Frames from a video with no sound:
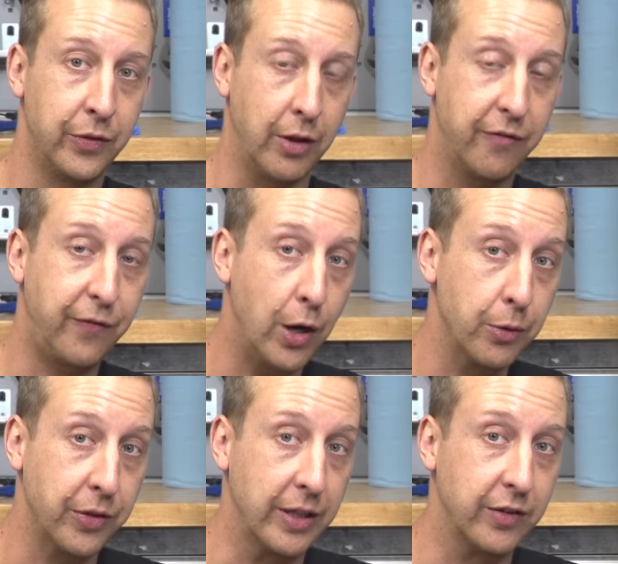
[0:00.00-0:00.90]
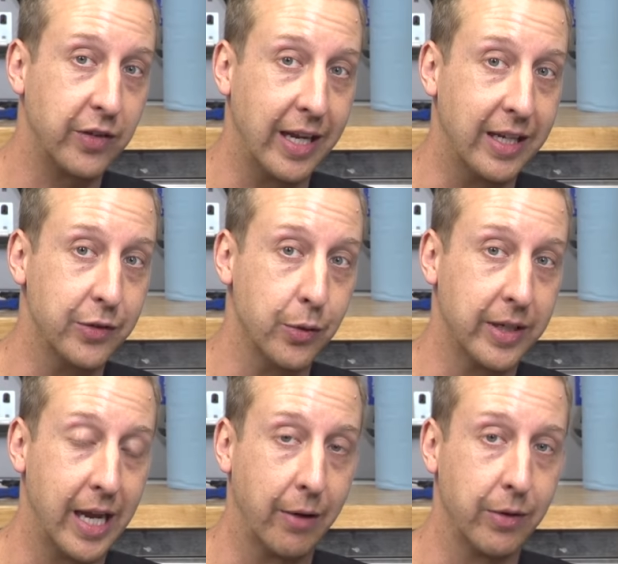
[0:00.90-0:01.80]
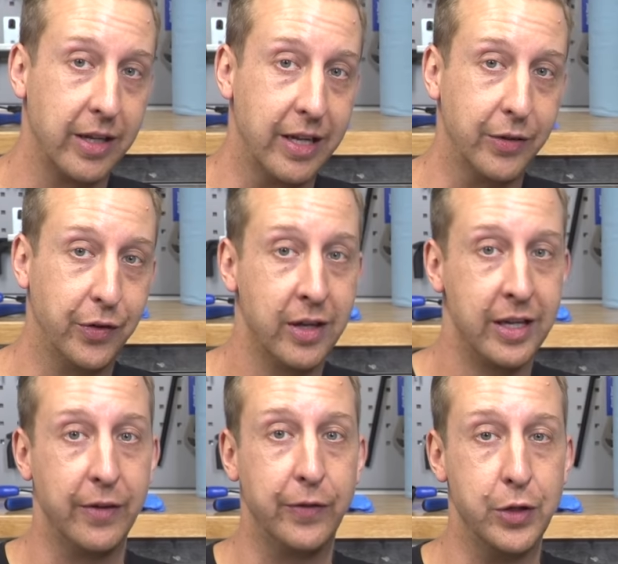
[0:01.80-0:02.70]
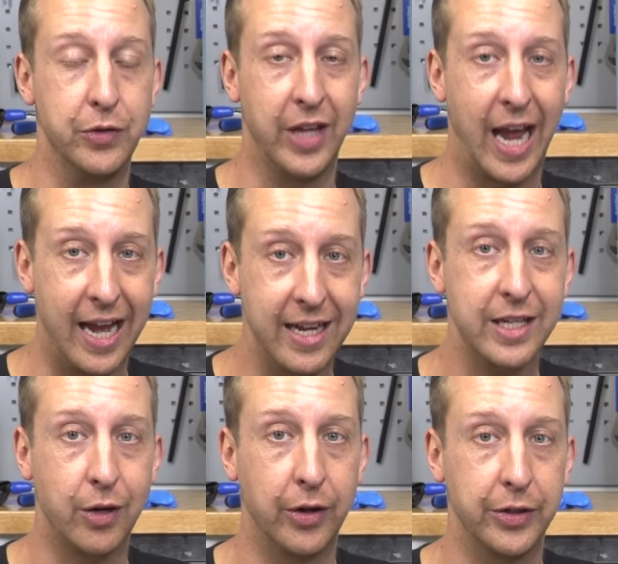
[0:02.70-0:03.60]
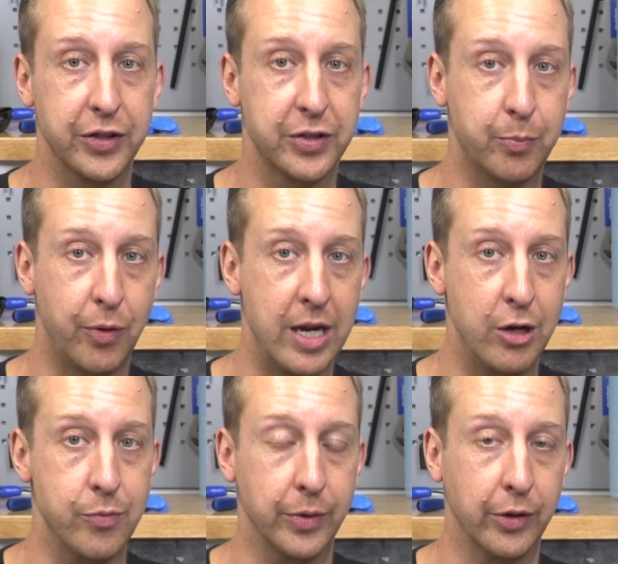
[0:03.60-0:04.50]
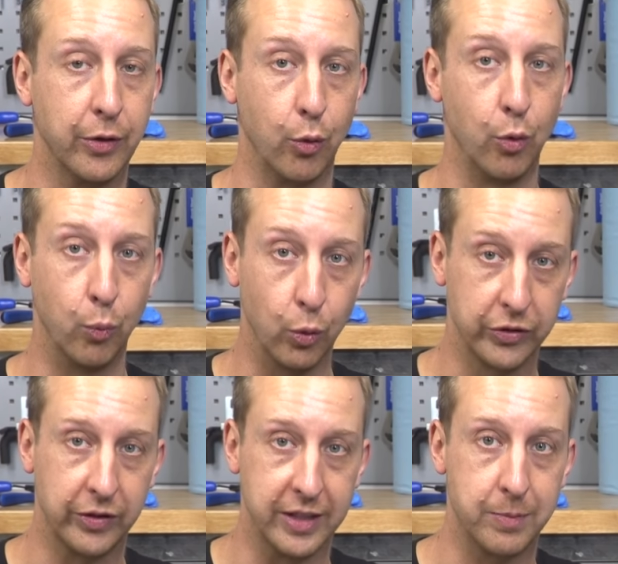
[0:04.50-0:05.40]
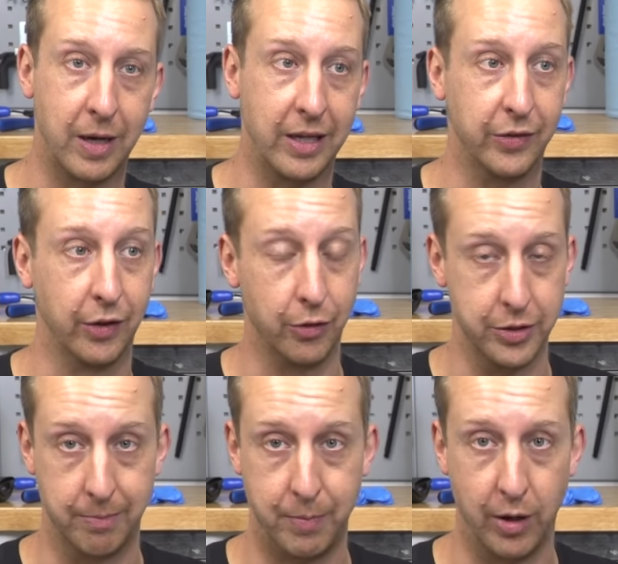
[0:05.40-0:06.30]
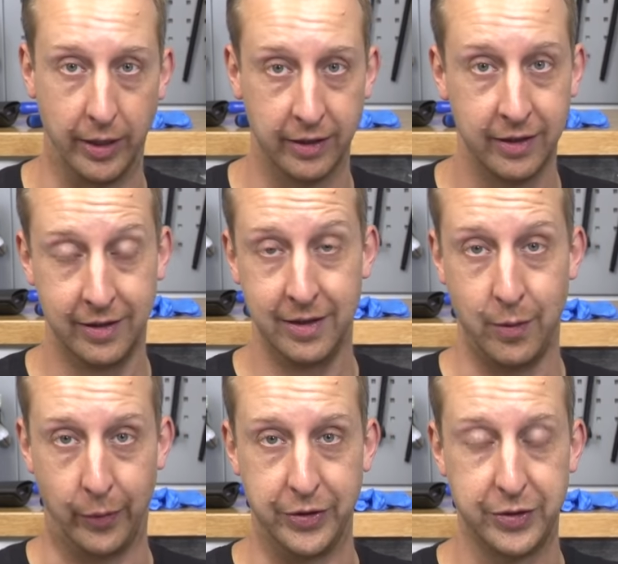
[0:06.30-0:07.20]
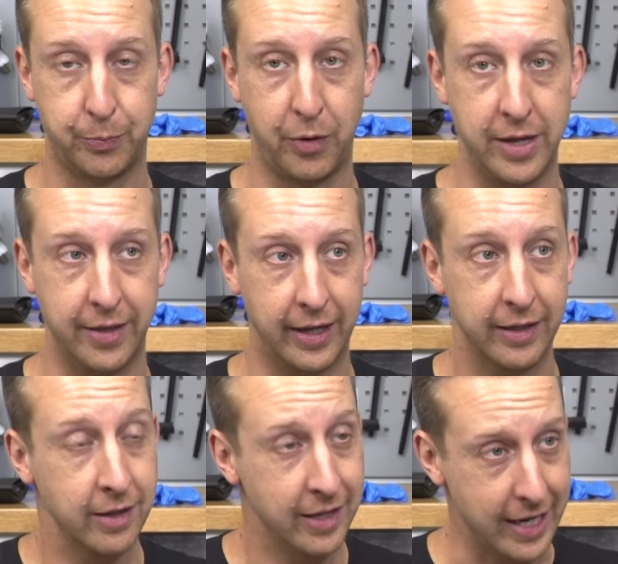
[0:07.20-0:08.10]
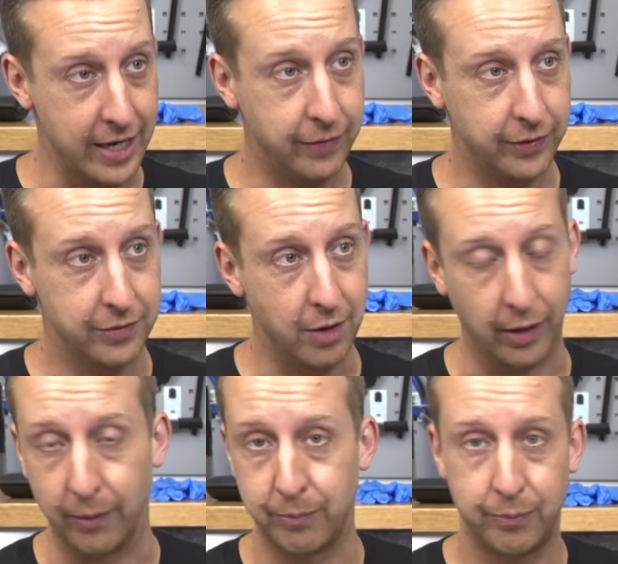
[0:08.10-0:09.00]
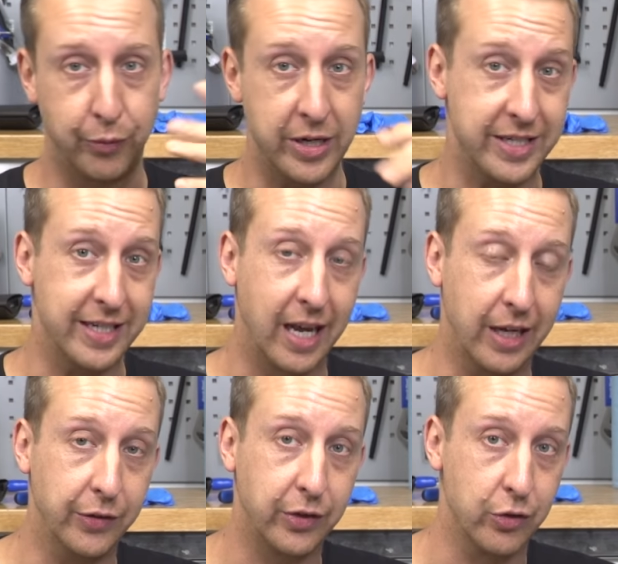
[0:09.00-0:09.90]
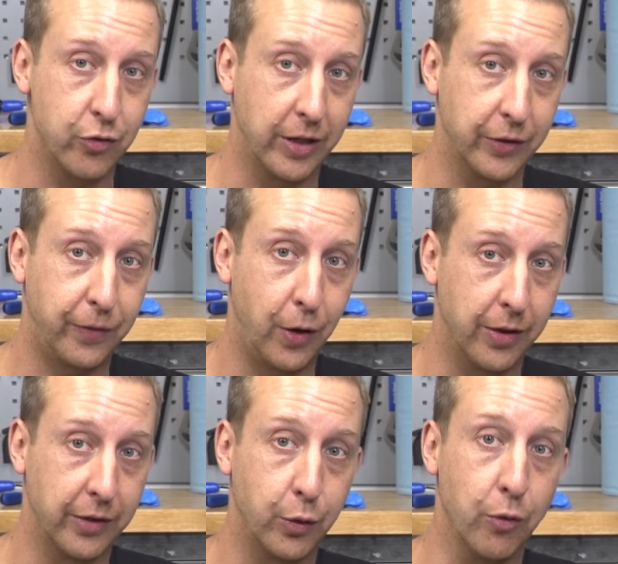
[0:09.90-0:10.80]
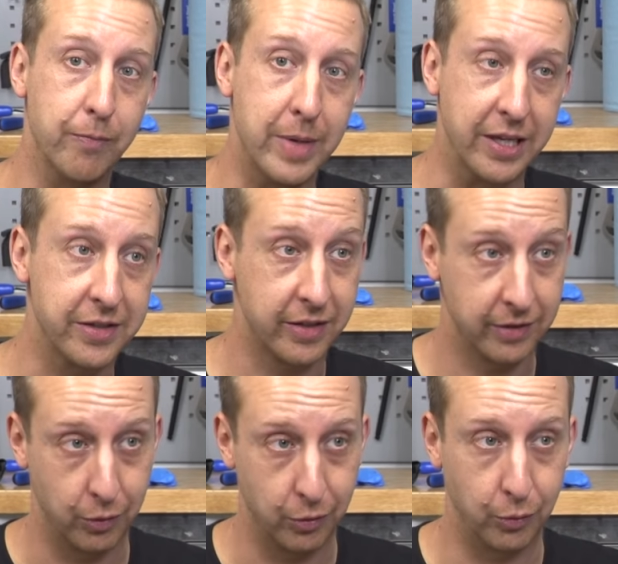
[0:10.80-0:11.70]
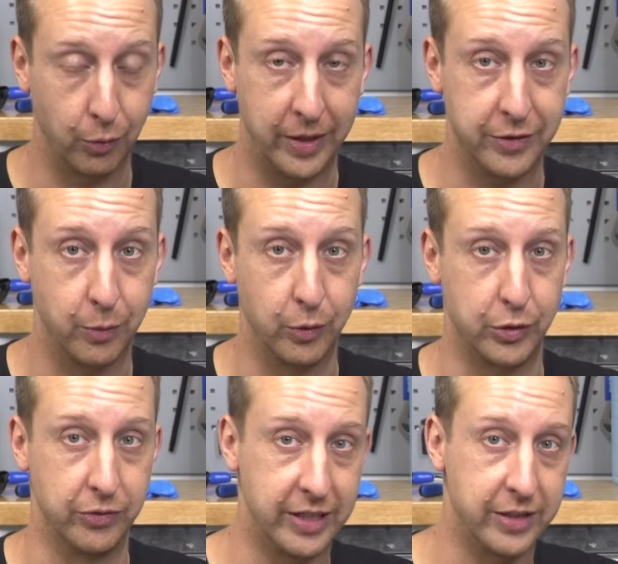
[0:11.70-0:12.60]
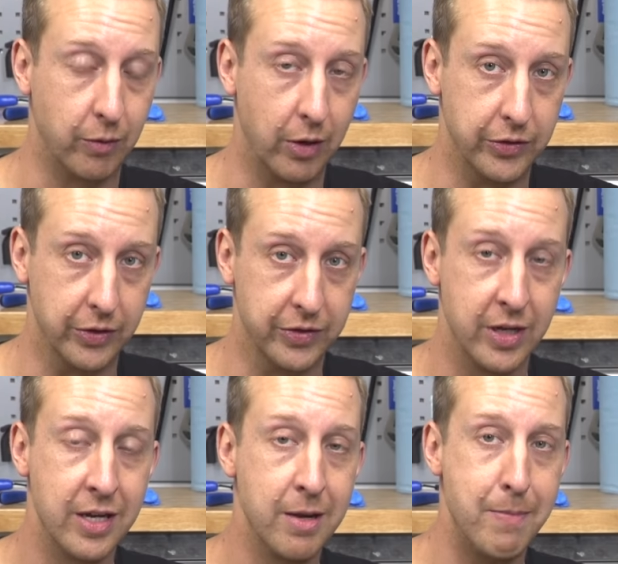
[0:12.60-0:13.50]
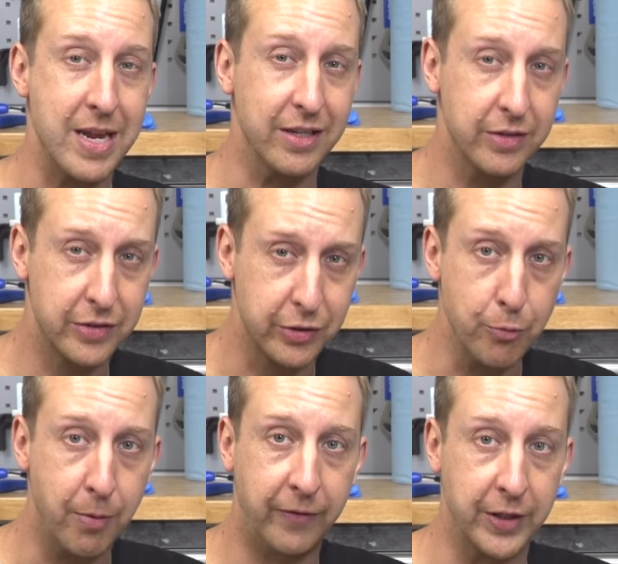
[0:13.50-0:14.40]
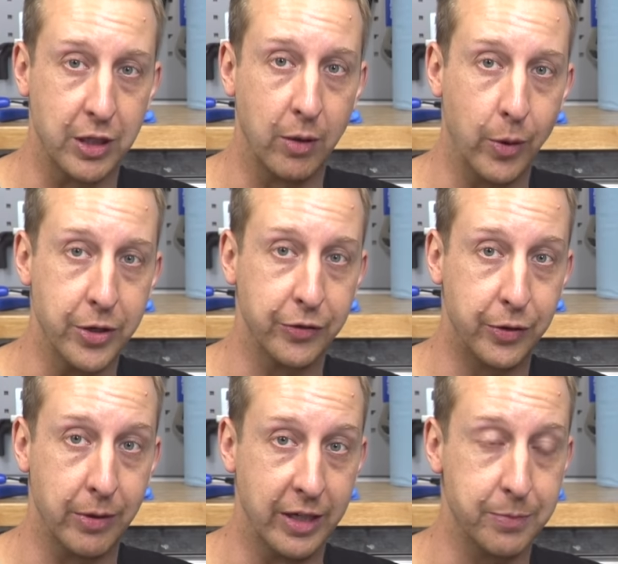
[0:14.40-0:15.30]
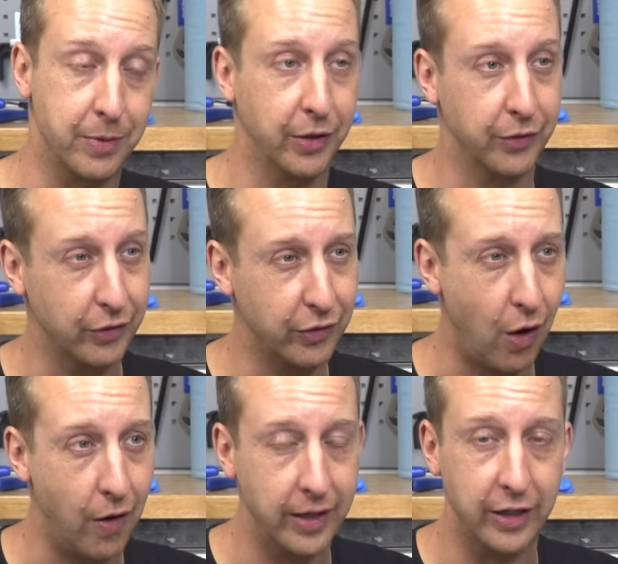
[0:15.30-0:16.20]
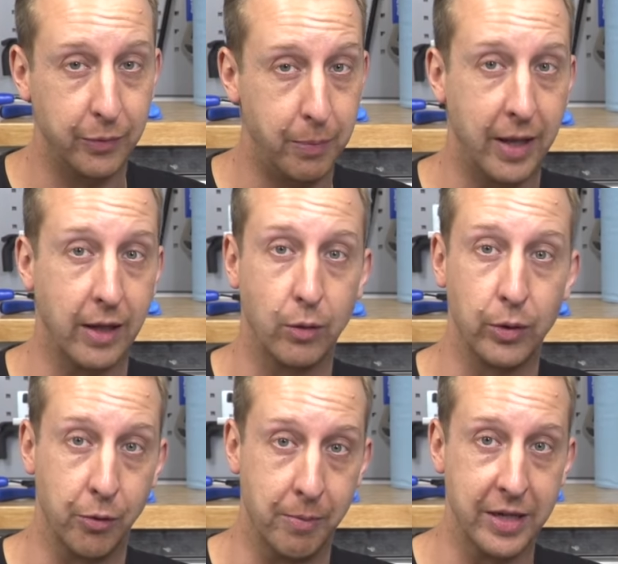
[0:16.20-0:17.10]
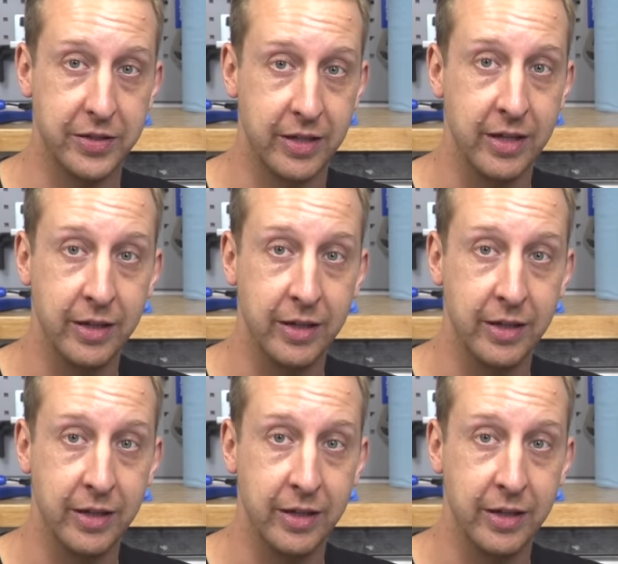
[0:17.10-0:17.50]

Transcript: So the final thing to take into account is if you use any kind of spray lubricant or water displacer on your bike, when you spray that, even like breezy days can transfer that sort of mist all the way towards your disc rotors. Be super vigilant when you're doing this because the tiniest bit of that oil mist